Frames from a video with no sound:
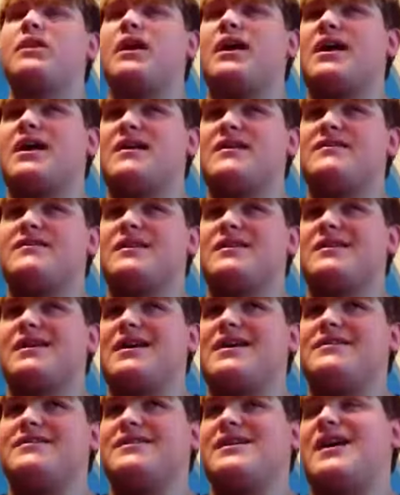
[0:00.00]
a
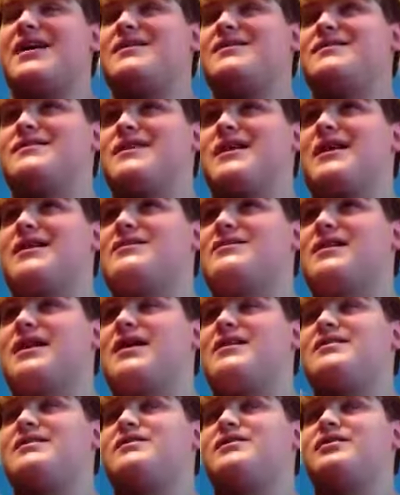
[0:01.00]
a, a
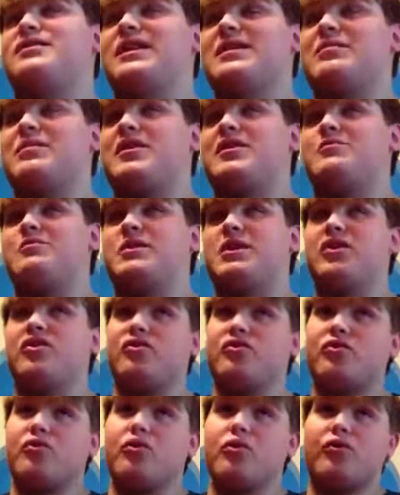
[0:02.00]
scientific statement as being
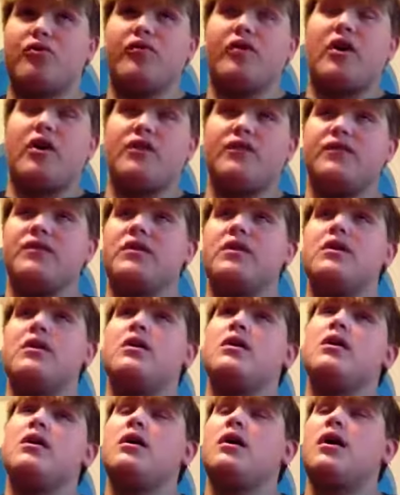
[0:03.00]
true or false
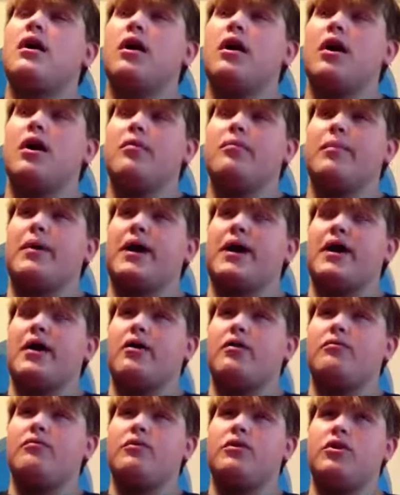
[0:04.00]
uh, by
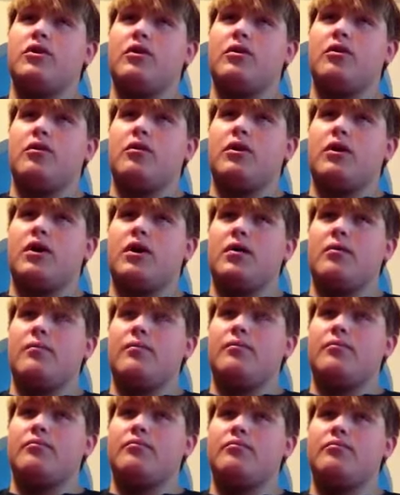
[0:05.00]
you know um,
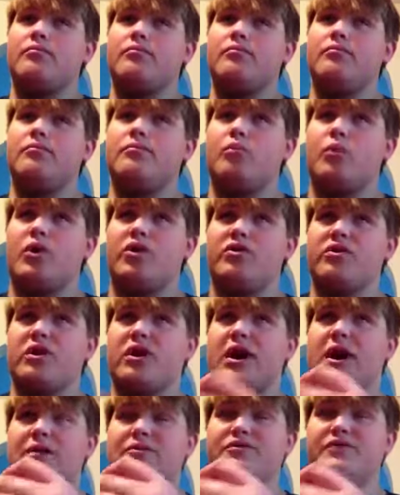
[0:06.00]
whether
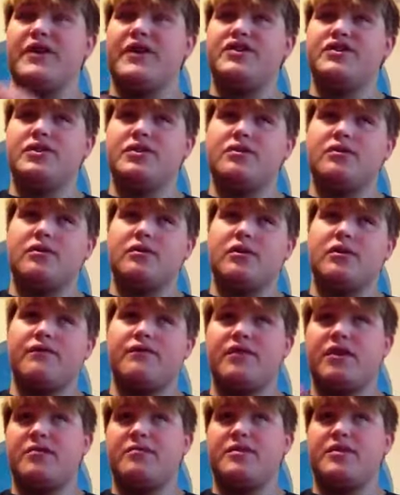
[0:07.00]
observation
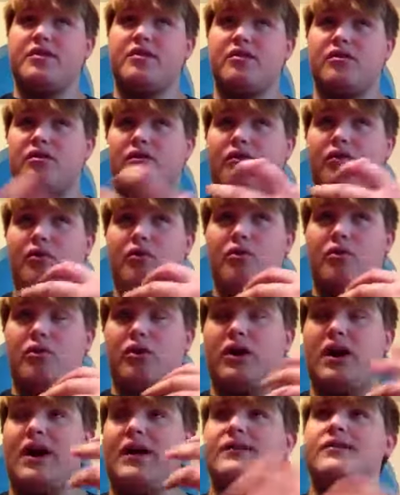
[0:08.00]
confirms it or or
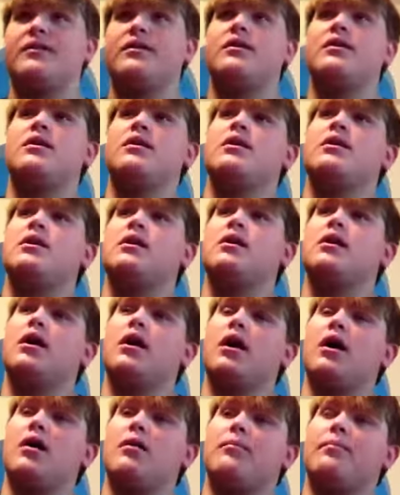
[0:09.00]
not.
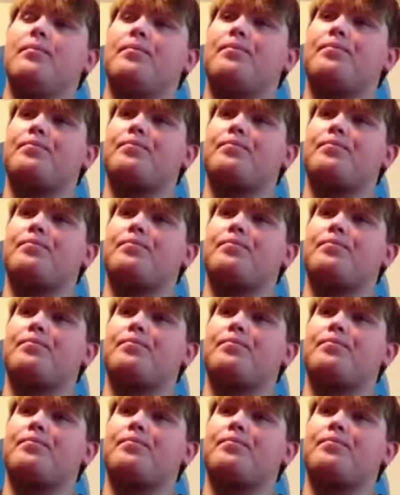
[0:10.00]
Um,